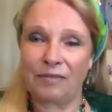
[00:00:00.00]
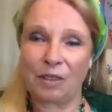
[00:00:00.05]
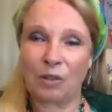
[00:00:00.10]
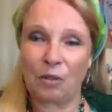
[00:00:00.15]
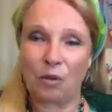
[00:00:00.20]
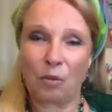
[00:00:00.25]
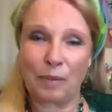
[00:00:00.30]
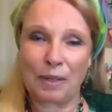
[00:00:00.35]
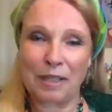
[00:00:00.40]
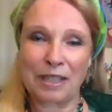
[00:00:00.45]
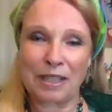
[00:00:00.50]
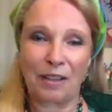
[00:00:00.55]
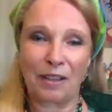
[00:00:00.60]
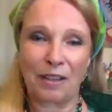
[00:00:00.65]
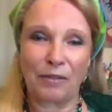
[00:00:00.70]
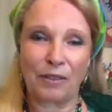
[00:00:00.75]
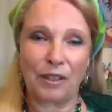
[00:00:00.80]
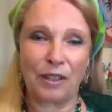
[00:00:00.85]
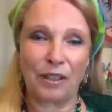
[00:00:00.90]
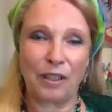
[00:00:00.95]
called
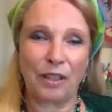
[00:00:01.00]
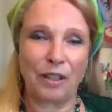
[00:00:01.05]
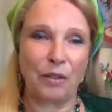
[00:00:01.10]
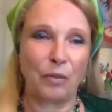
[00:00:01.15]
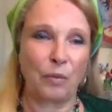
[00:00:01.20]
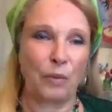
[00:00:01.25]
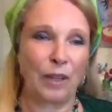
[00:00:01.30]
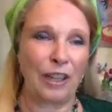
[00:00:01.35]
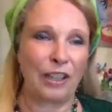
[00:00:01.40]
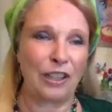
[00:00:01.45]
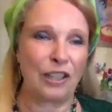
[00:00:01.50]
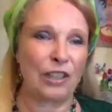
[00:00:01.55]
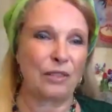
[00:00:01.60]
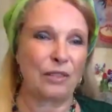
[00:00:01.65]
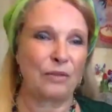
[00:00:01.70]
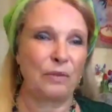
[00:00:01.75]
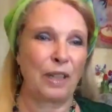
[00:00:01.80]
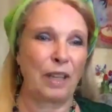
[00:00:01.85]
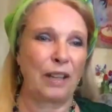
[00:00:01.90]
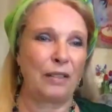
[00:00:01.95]
myself a witch,
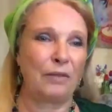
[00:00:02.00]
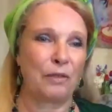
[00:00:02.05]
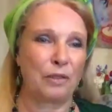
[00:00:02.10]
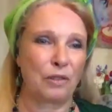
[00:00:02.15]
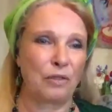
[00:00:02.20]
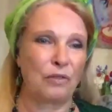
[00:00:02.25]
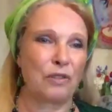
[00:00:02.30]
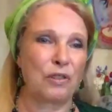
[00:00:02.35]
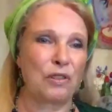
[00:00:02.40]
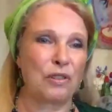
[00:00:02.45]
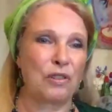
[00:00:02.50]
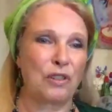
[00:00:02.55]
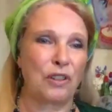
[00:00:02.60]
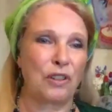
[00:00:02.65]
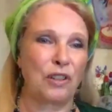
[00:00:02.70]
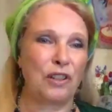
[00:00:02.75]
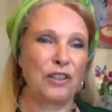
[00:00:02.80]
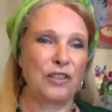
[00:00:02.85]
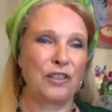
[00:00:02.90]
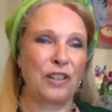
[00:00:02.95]
I was also
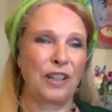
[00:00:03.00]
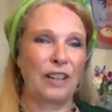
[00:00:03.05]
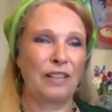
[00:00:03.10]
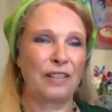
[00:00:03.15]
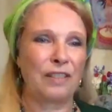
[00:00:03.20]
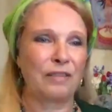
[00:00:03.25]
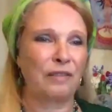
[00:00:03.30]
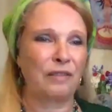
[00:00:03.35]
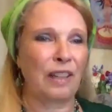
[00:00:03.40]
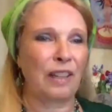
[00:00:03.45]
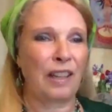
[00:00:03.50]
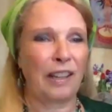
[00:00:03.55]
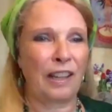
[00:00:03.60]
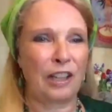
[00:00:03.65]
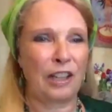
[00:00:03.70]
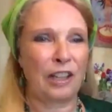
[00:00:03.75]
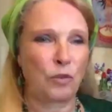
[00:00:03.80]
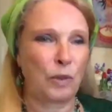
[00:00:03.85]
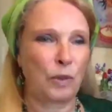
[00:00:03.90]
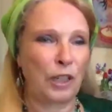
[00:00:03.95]
solitary, a
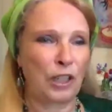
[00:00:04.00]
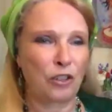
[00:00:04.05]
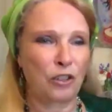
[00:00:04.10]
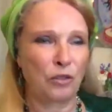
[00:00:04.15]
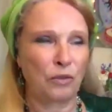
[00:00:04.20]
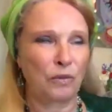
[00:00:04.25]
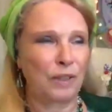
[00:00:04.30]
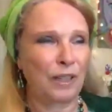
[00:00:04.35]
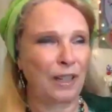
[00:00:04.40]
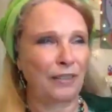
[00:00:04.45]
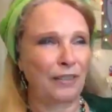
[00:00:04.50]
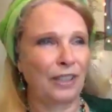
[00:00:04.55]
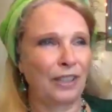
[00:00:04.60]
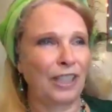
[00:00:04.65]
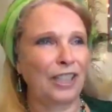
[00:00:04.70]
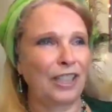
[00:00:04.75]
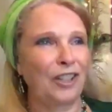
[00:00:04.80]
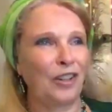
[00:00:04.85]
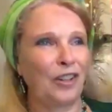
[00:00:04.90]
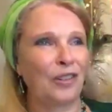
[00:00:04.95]
hedge witch or whatever,
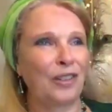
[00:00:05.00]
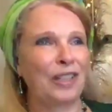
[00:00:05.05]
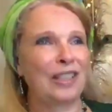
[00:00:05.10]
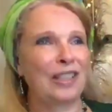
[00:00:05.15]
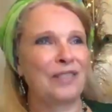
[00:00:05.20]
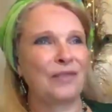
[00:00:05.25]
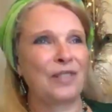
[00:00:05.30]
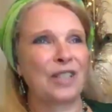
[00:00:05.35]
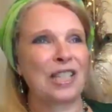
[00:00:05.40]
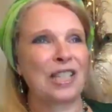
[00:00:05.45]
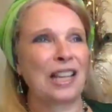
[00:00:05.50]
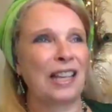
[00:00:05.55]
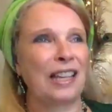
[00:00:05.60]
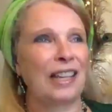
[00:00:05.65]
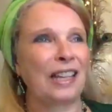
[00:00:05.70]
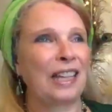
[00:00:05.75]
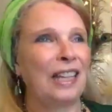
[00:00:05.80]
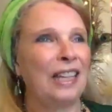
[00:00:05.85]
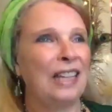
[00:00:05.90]
you know. And it was like,